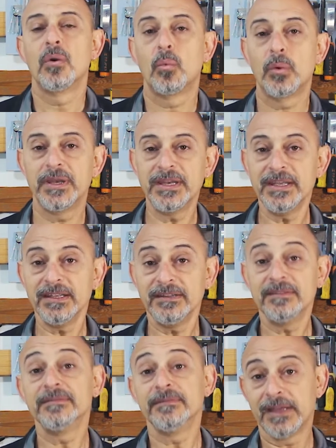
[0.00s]
We
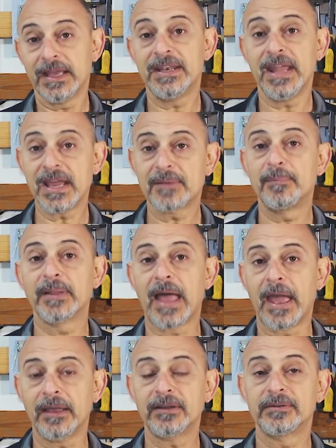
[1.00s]
need a neck
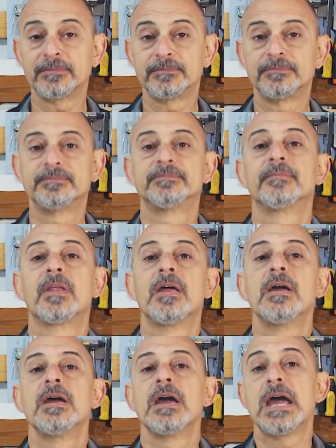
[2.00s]
blank,
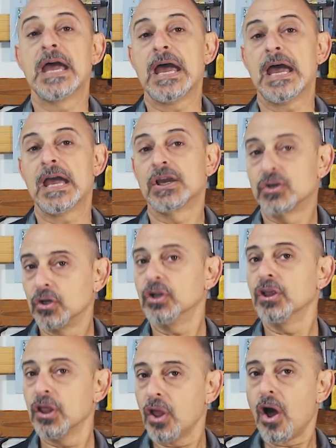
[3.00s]
a good
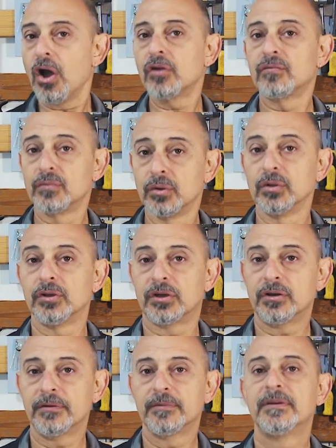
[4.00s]
long
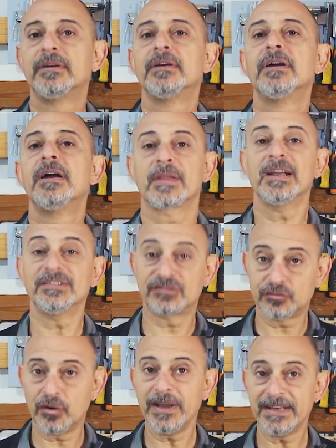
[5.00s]
ruler, a
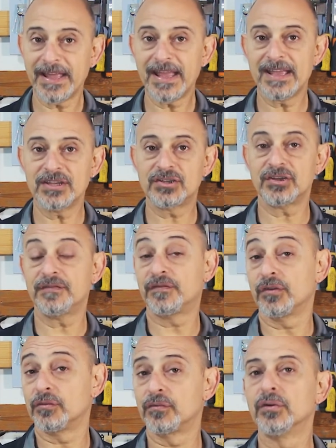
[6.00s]
straight edge if
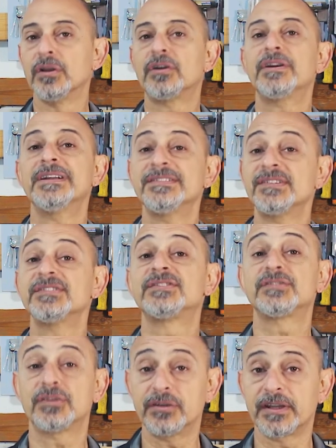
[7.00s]
your ruler isn't
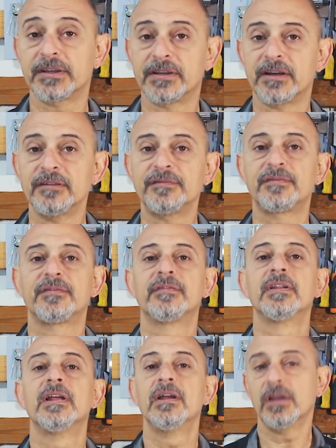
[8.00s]
sturdy enough,
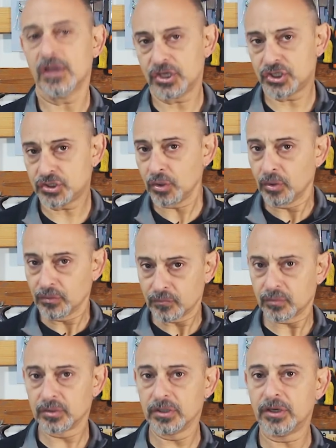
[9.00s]
a short
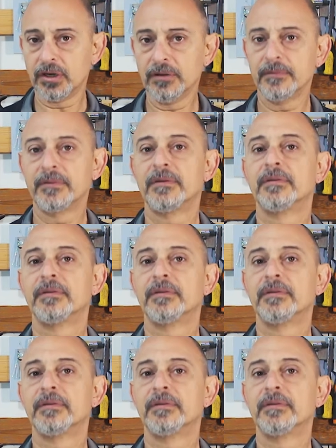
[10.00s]
ruler,